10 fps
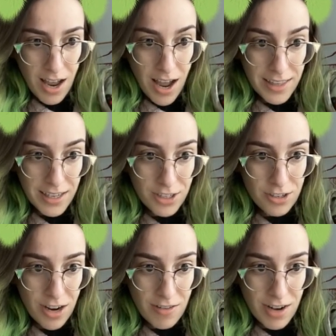I think it
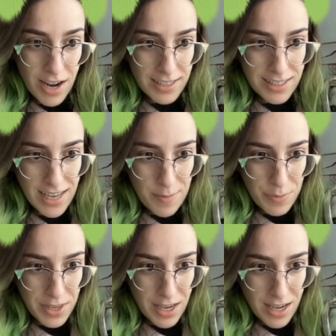turned out nice. Same
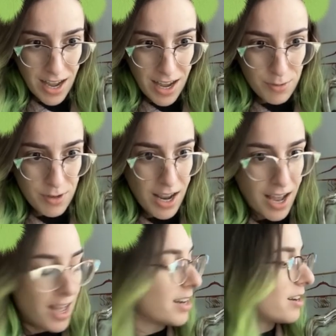thing, I would
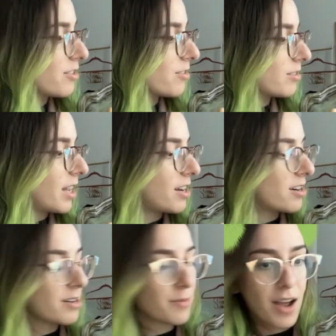add another
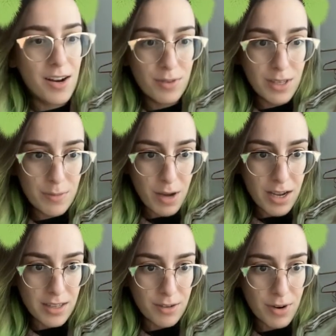layer. I don't really
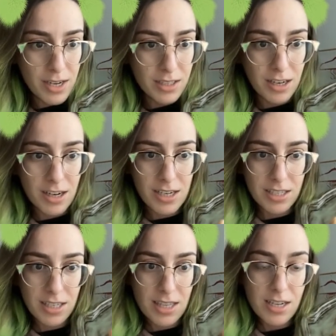mind the
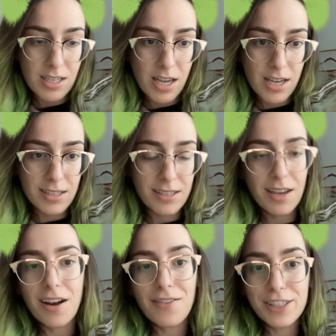irregularities in the glaze,
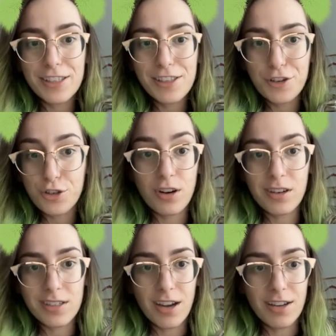and obviously this shrunk
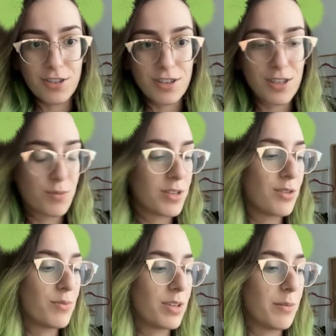a ton, so this was a
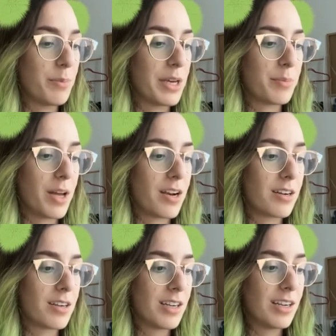really big
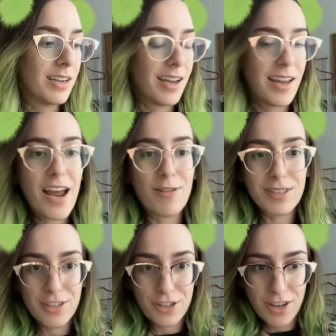platter, and now
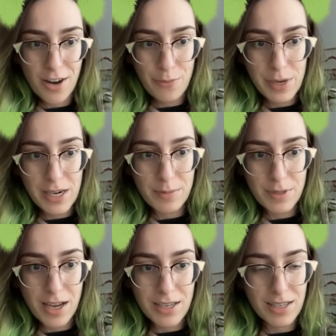it's just kind of medium
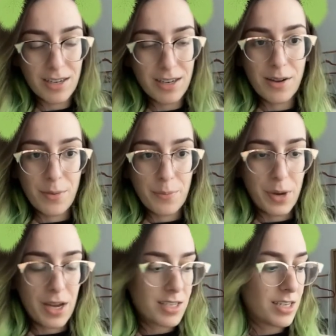sized.
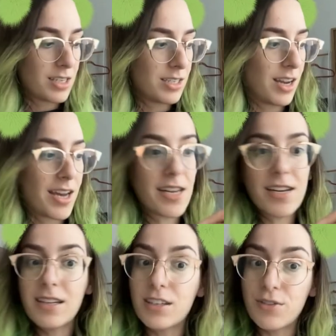But I
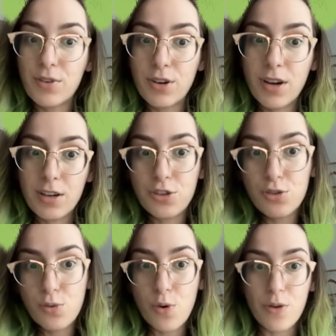needed this for a
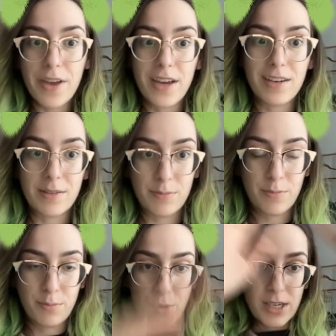stool that
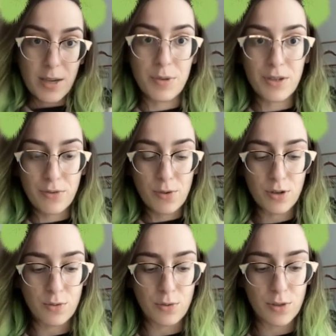breaks up into 4
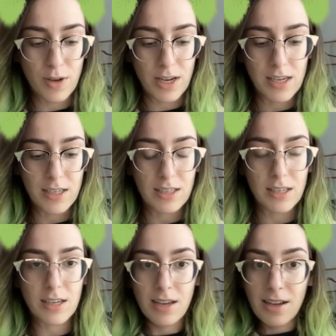stools so I can
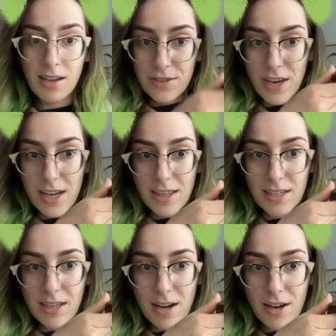easily take
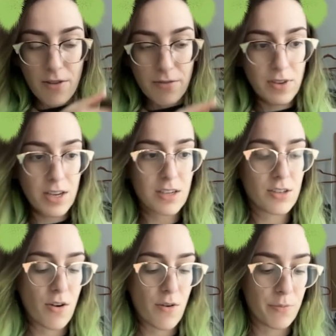things on and off of it.
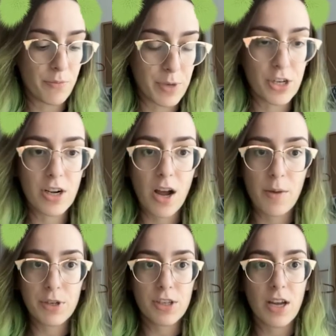So mission
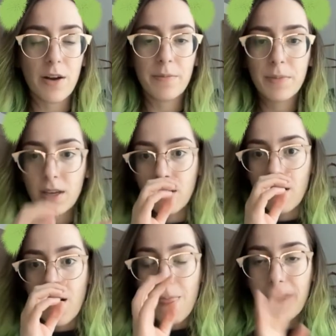accomplished there.
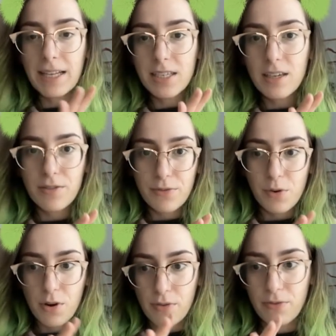That's it
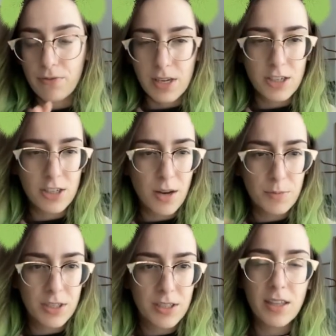for finished
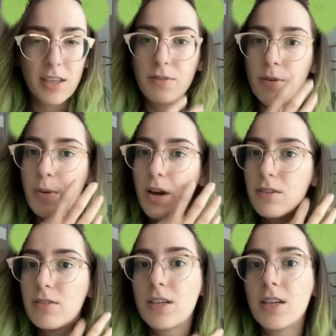objects. I think for
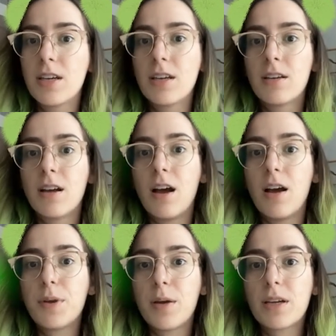pottery,
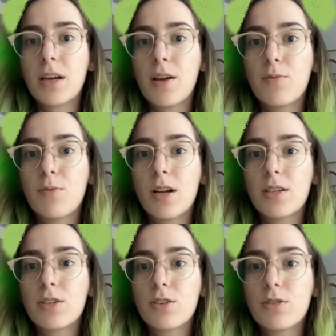upcoming, I want
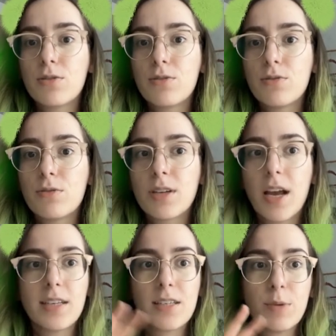to
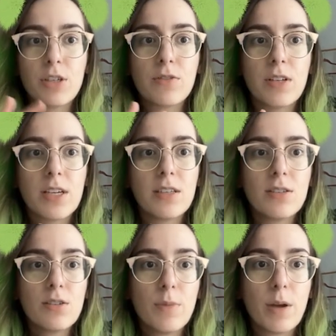test a bunch of
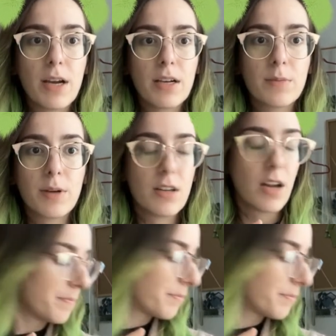glazes. Ooh, my Mac's about to die.